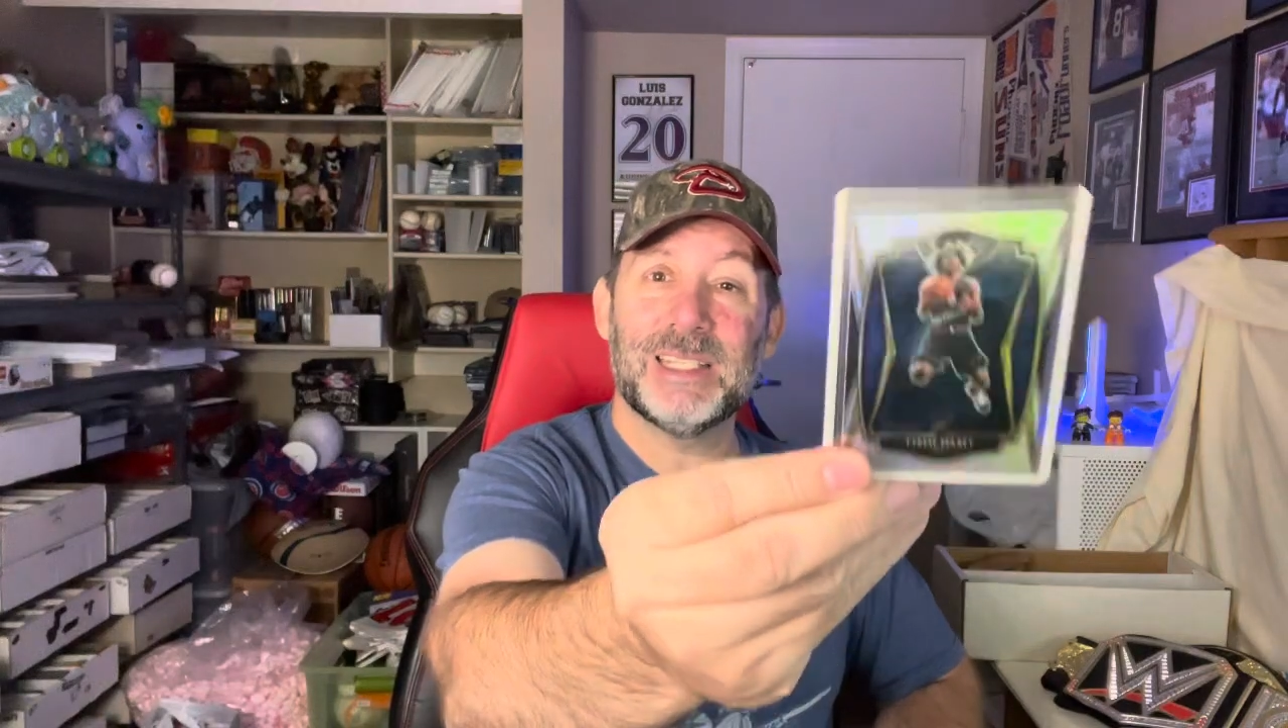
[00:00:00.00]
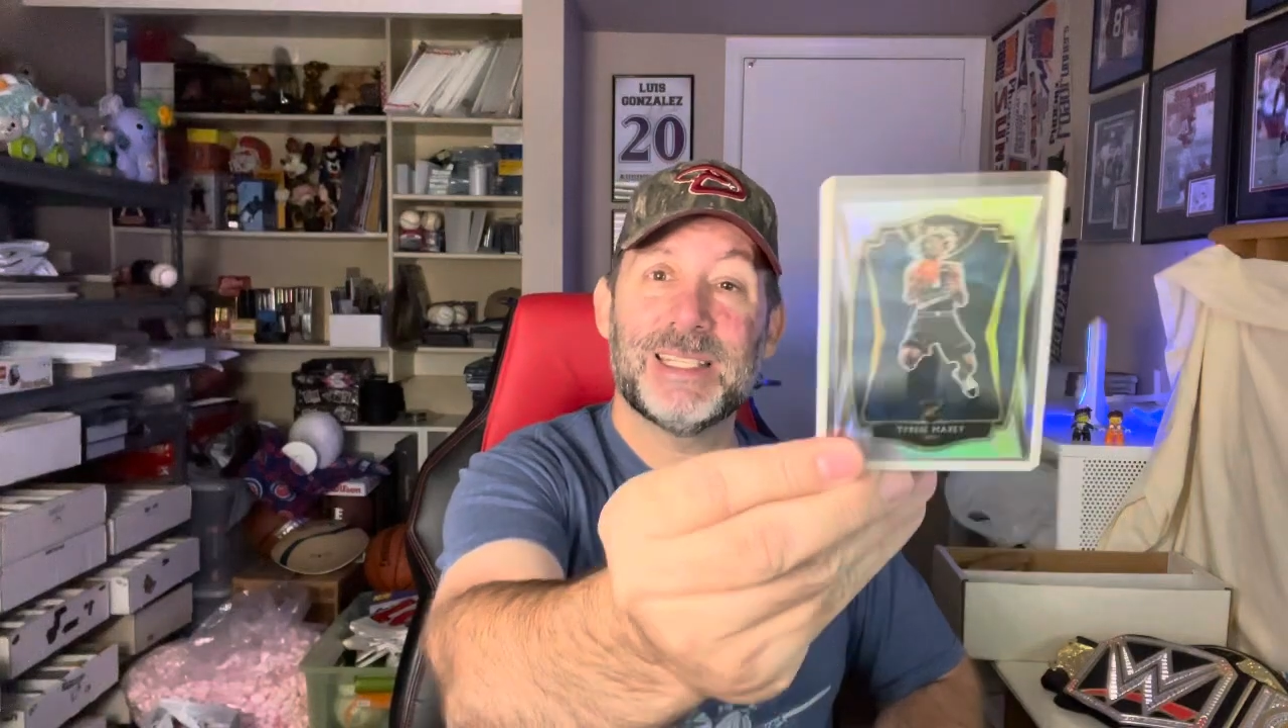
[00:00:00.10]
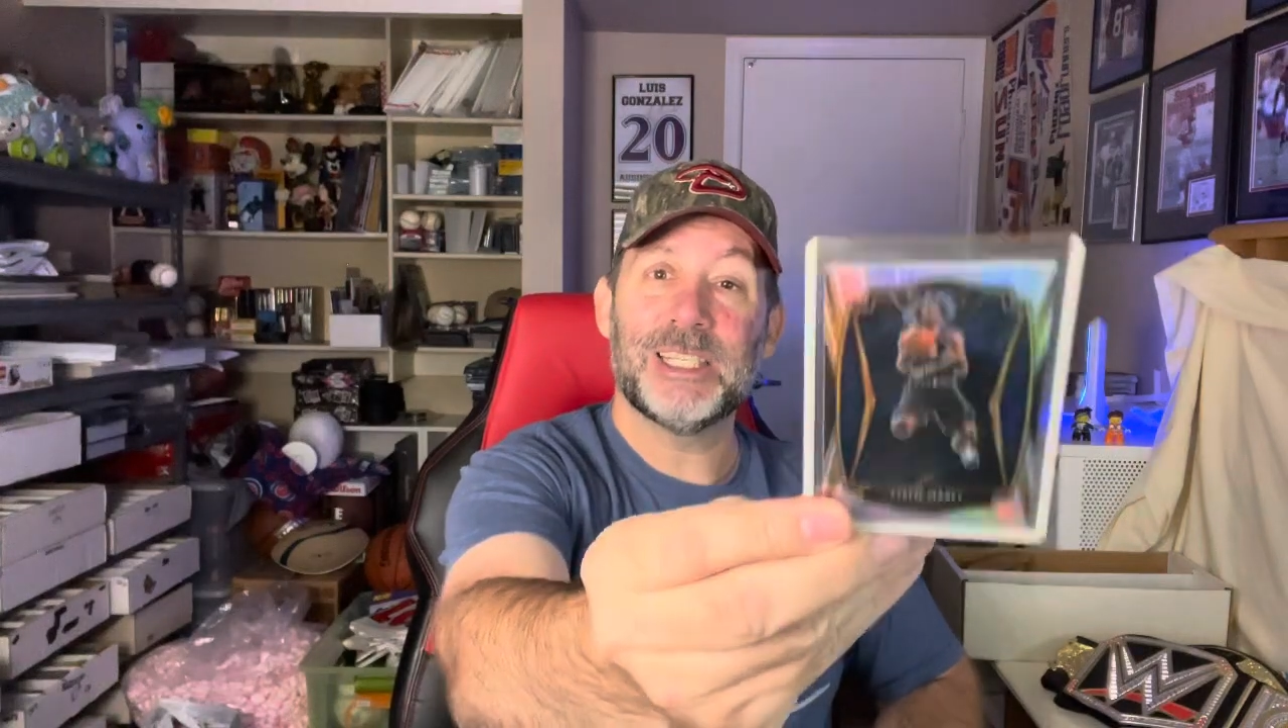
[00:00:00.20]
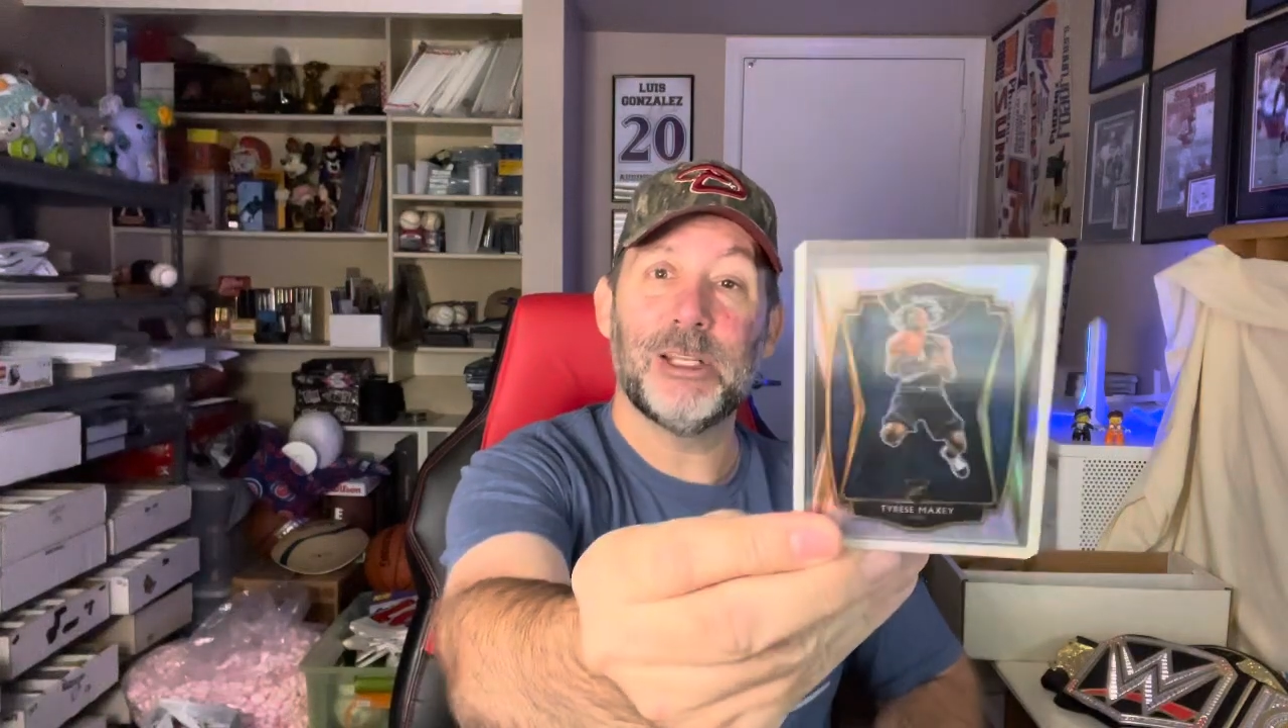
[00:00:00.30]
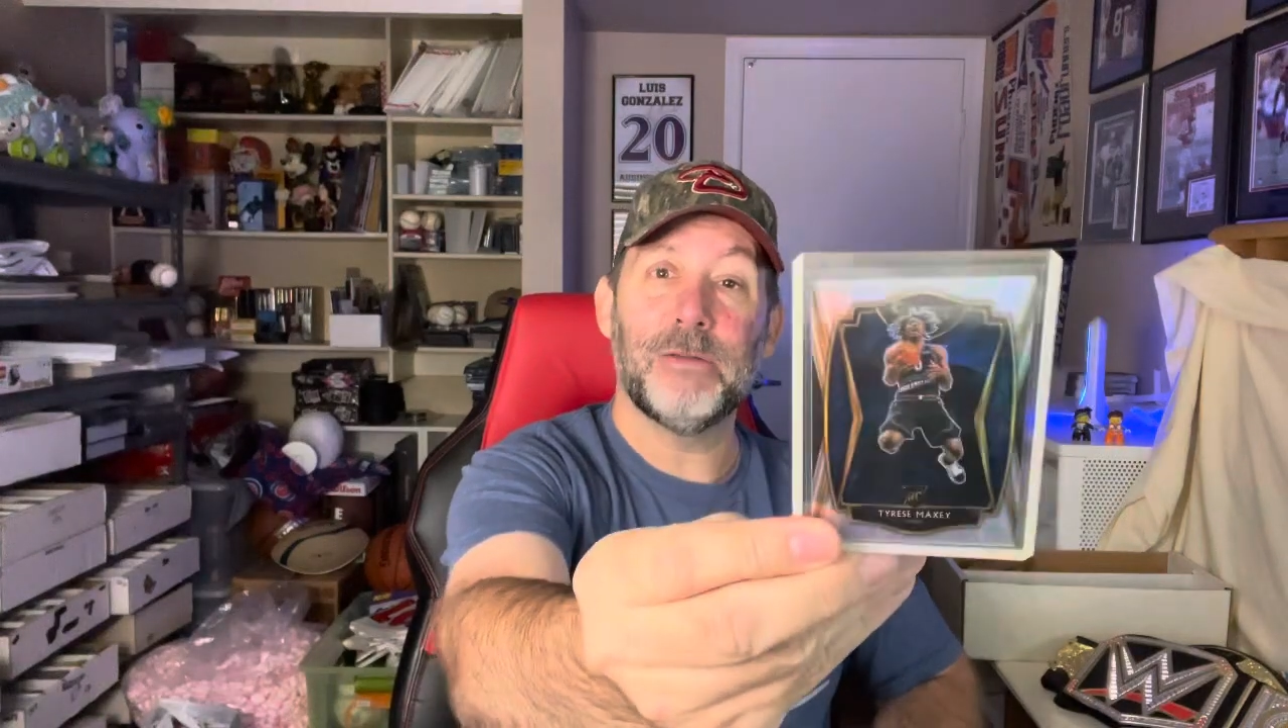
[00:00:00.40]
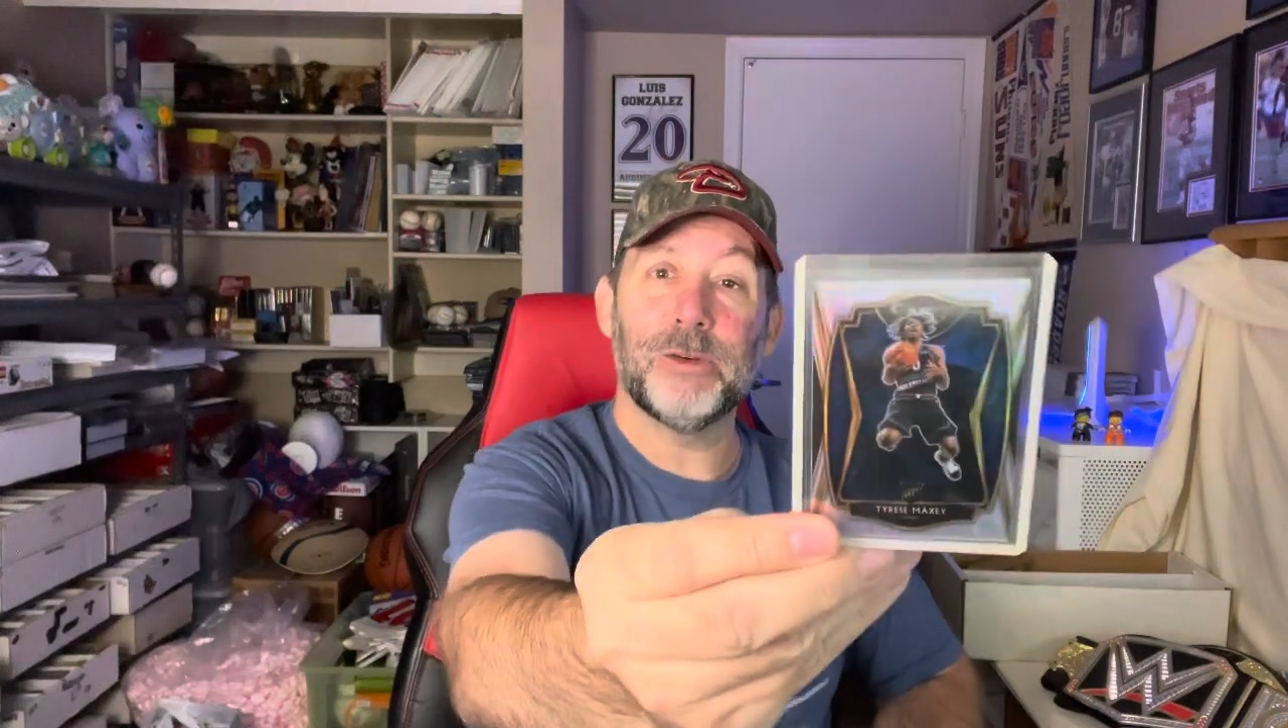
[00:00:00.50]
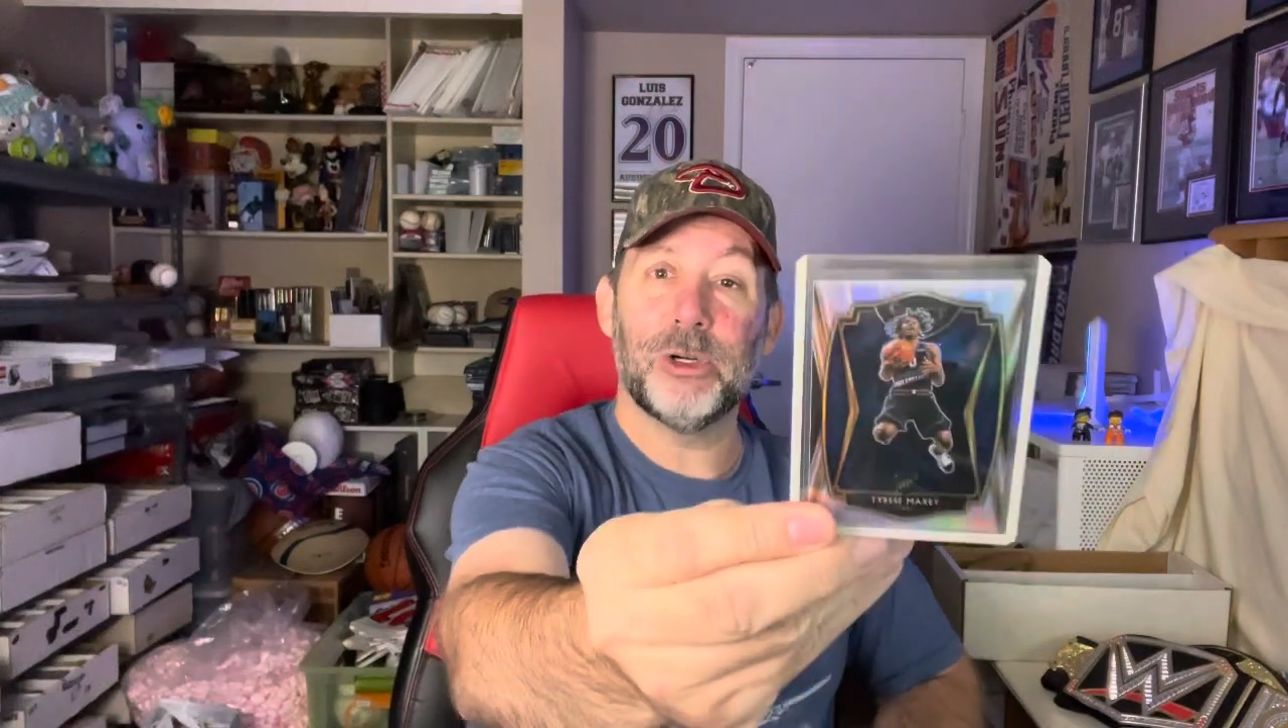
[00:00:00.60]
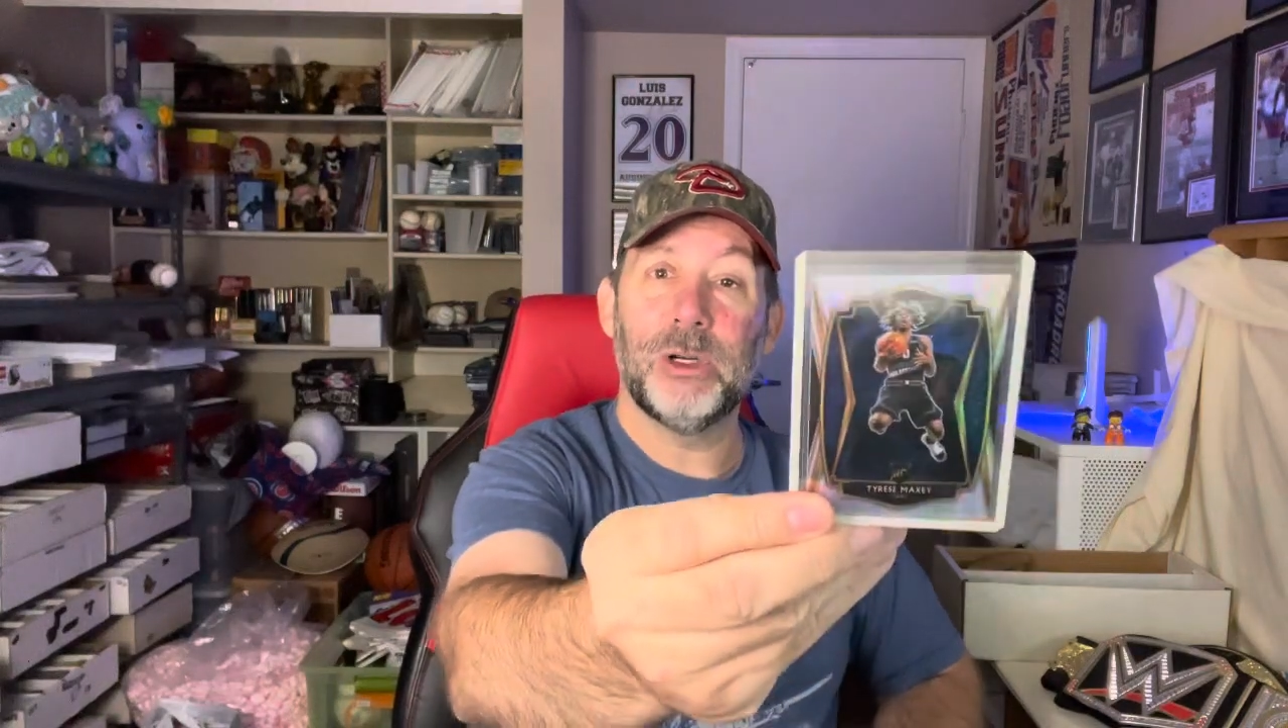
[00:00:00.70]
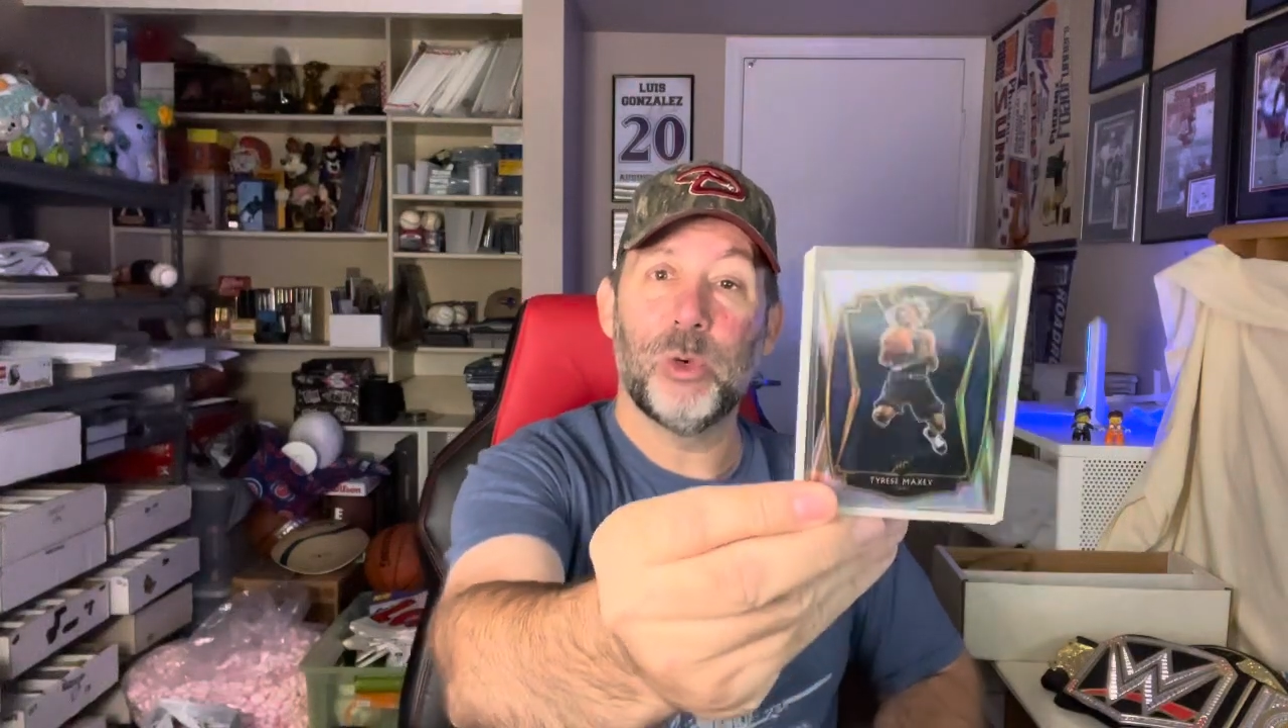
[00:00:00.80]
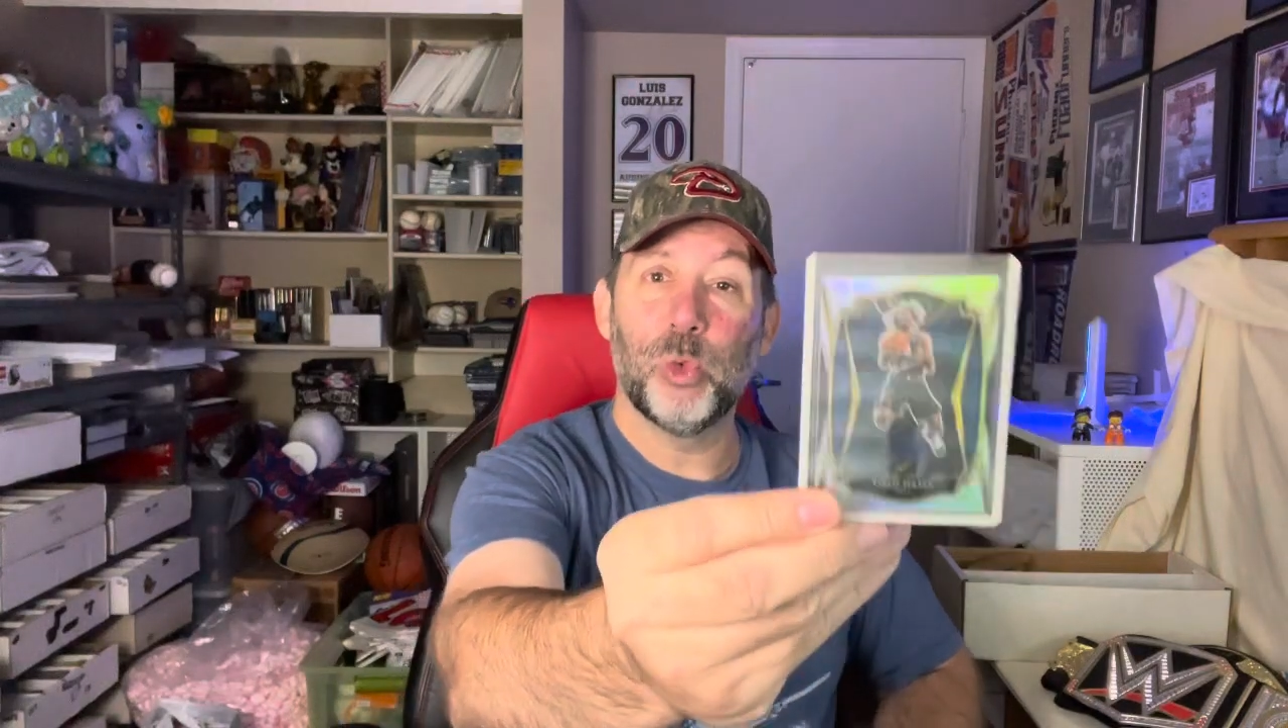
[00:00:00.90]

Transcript: silver